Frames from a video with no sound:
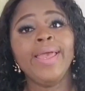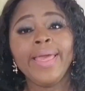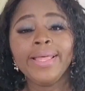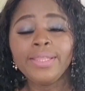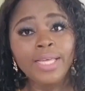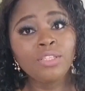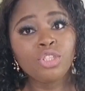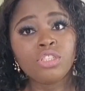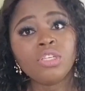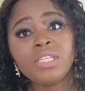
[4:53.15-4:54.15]
And then
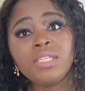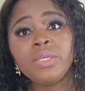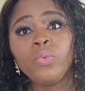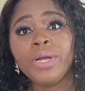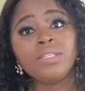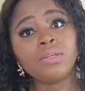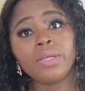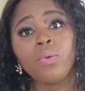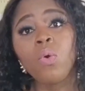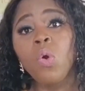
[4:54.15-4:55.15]
she suddenly went on
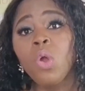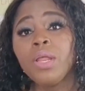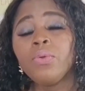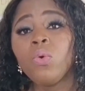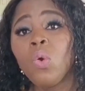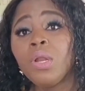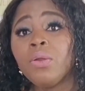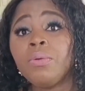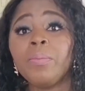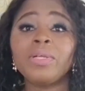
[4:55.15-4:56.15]
and on and on
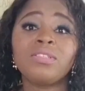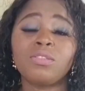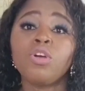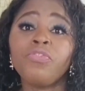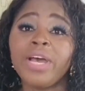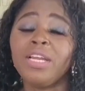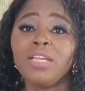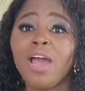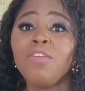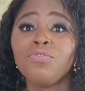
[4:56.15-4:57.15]
and on about stuff I
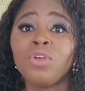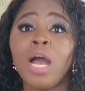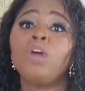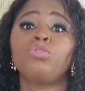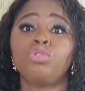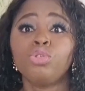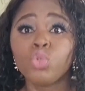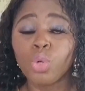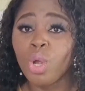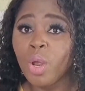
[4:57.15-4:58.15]
even know how to
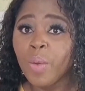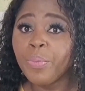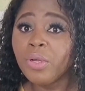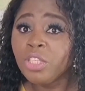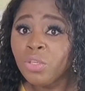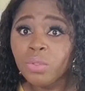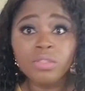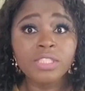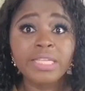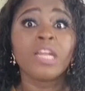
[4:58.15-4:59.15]
do. But you know,
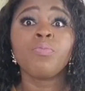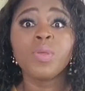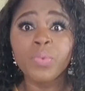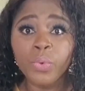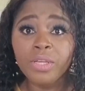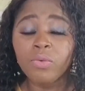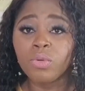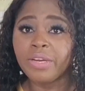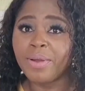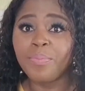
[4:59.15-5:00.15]
this kind of people where
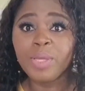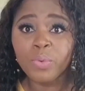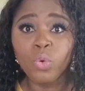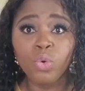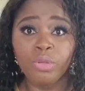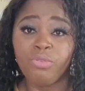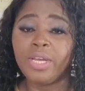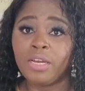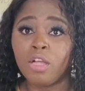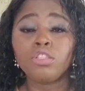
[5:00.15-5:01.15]
there are people who you
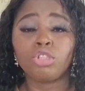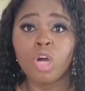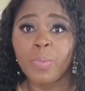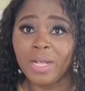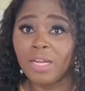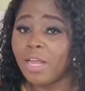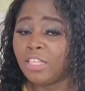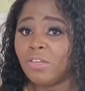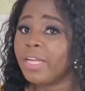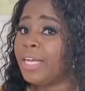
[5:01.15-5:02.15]
cannot stop.
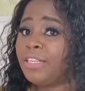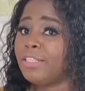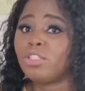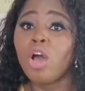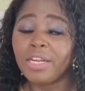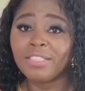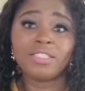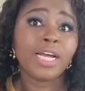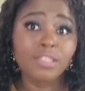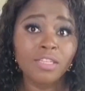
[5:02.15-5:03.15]
As long as they
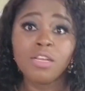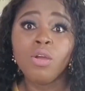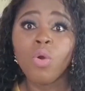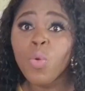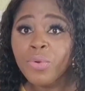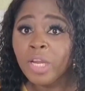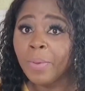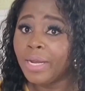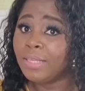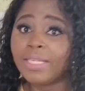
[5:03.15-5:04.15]
start, open their
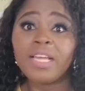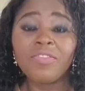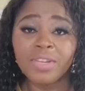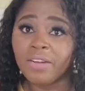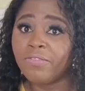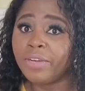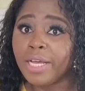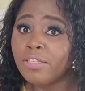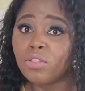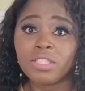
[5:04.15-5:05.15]
mouth and giving
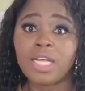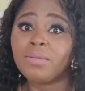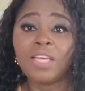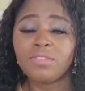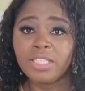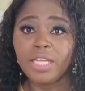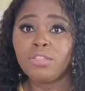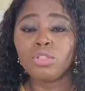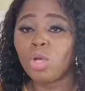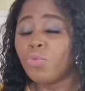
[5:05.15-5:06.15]
advice or start saying
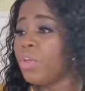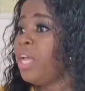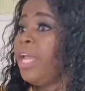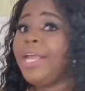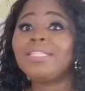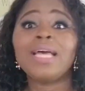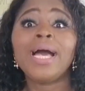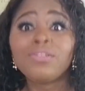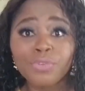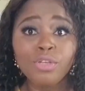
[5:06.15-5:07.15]
stuff, it's
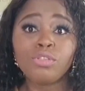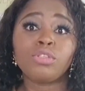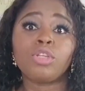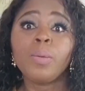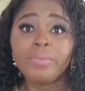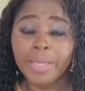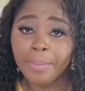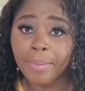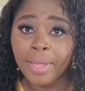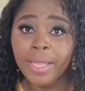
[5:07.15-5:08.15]
hard for you to stop
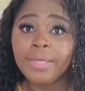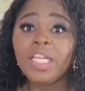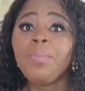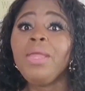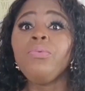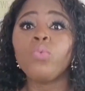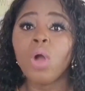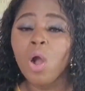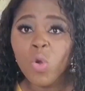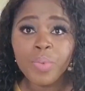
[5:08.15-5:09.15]
them. They mean
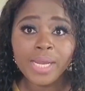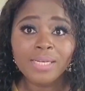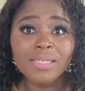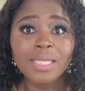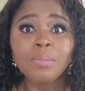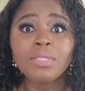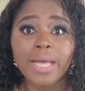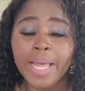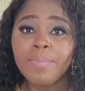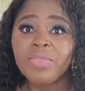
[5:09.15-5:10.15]
well, but at the same
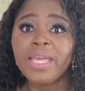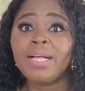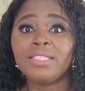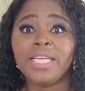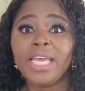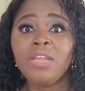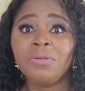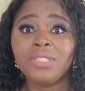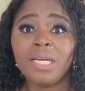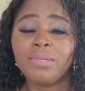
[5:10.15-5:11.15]
time, they are taking
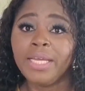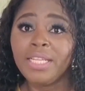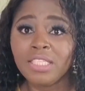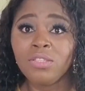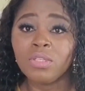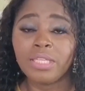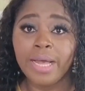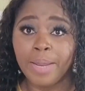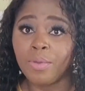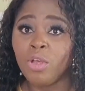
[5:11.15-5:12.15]
your time, they're eating your
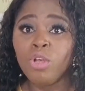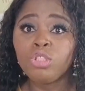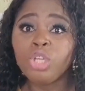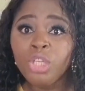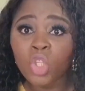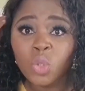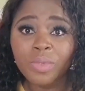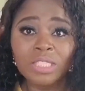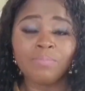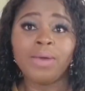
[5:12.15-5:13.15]
time. So you need to be
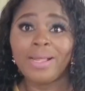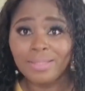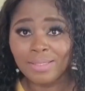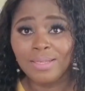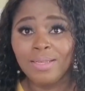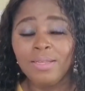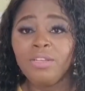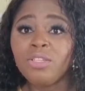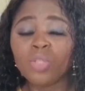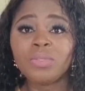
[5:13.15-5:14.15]
smart. You
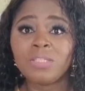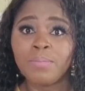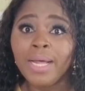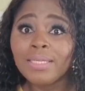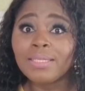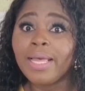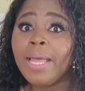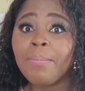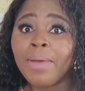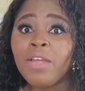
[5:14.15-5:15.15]
need to be smart
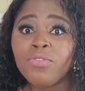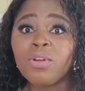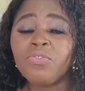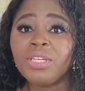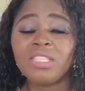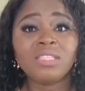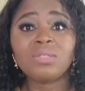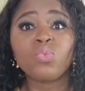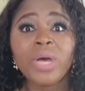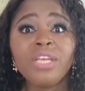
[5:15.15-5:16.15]
and mindful of it. This
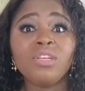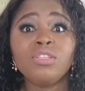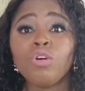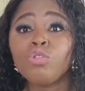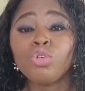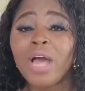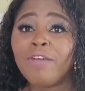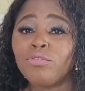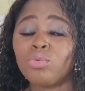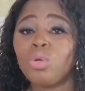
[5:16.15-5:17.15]
is why you need also
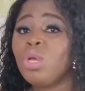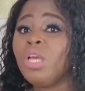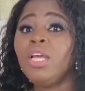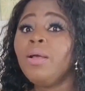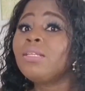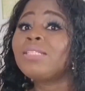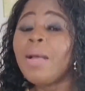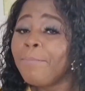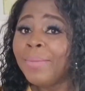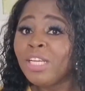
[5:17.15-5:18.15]
have to
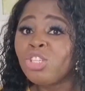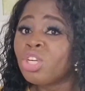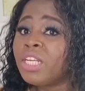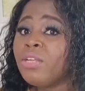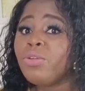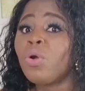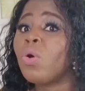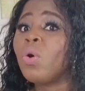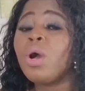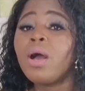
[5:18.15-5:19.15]
start mentioning
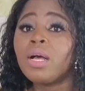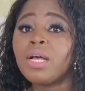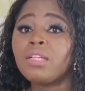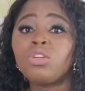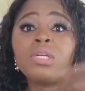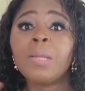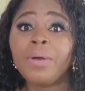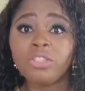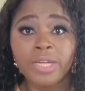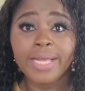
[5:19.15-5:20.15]
your talking
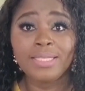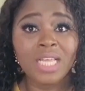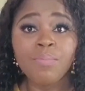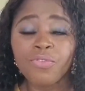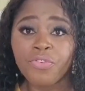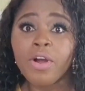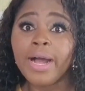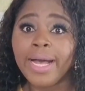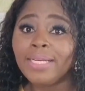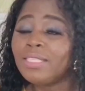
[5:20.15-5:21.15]
about your exam
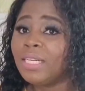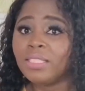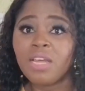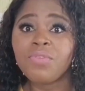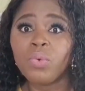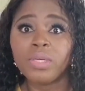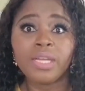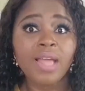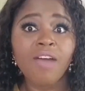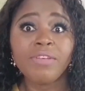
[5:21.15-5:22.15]
beforehand, telling everyone that
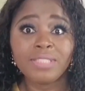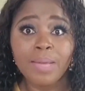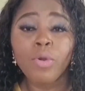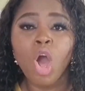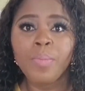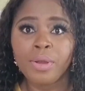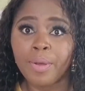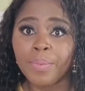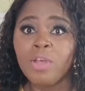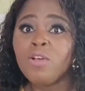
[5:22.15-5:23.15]
you have exam coming
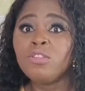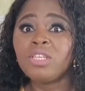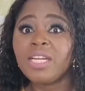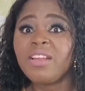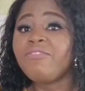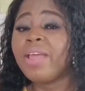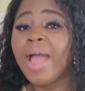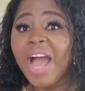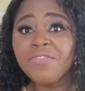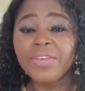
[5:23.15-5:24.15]
up, so that if they
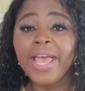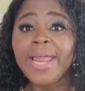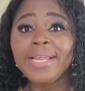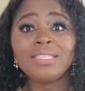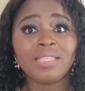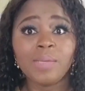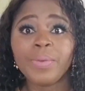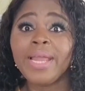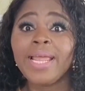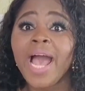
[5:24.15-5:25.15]
have any tip,
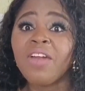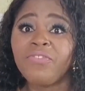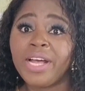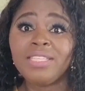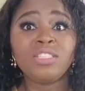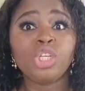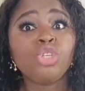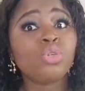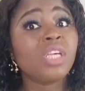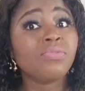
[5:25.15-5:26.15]
any advice, they
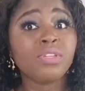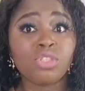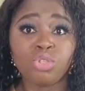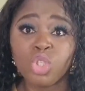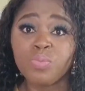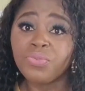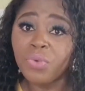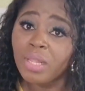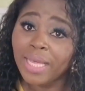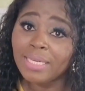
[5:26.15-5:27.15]
should give it to you
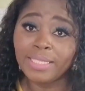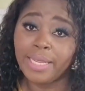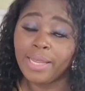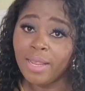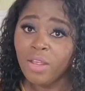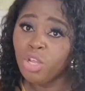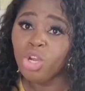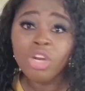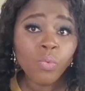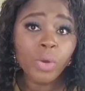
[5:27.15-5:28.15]
before that day.
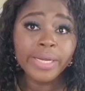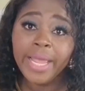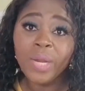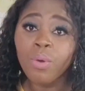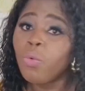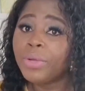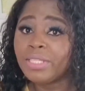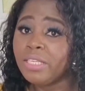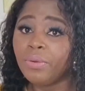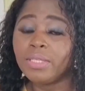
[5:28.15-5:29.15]
You don't want anyone
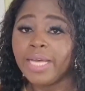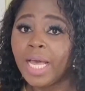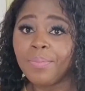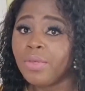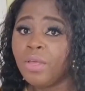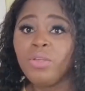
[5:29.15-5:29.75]
wasting your time.